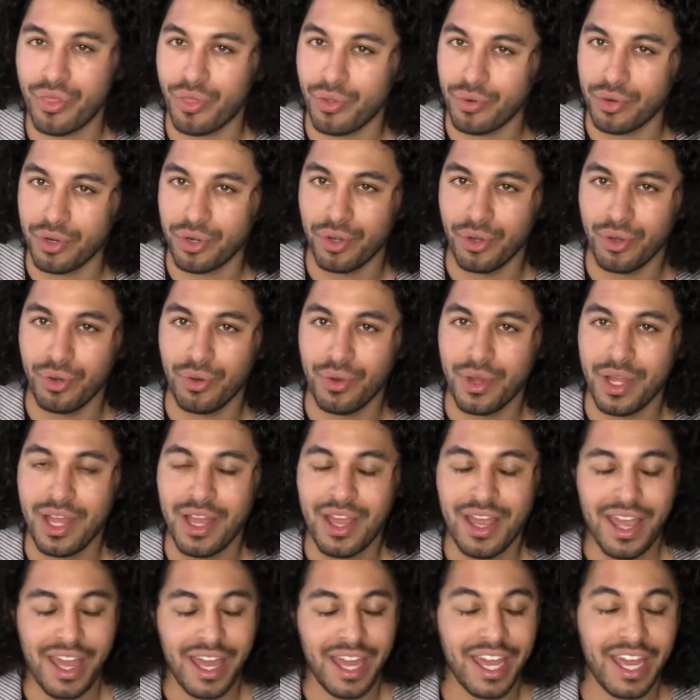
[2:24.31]
through.
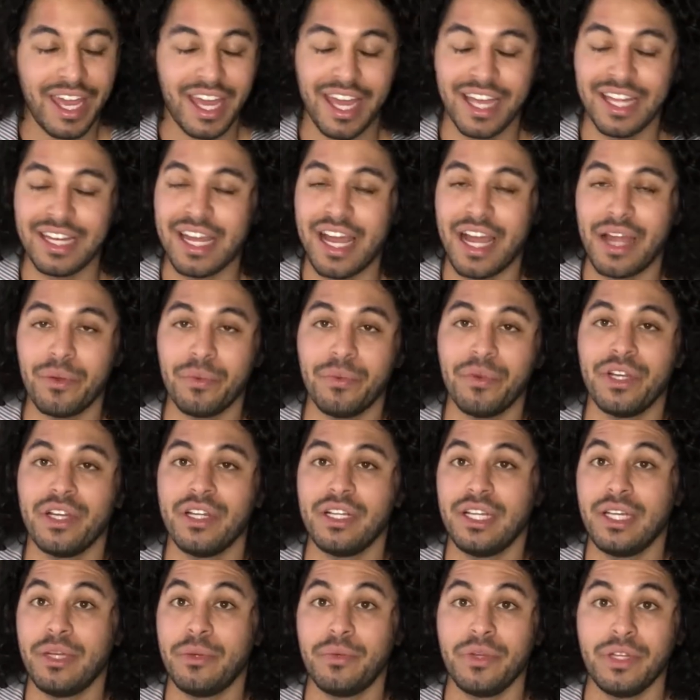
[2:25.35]
And I
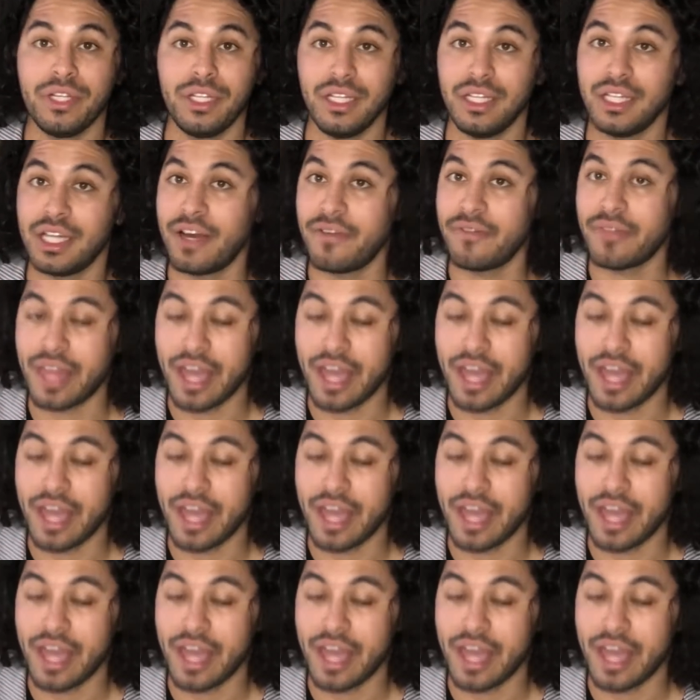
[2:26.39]
really, really love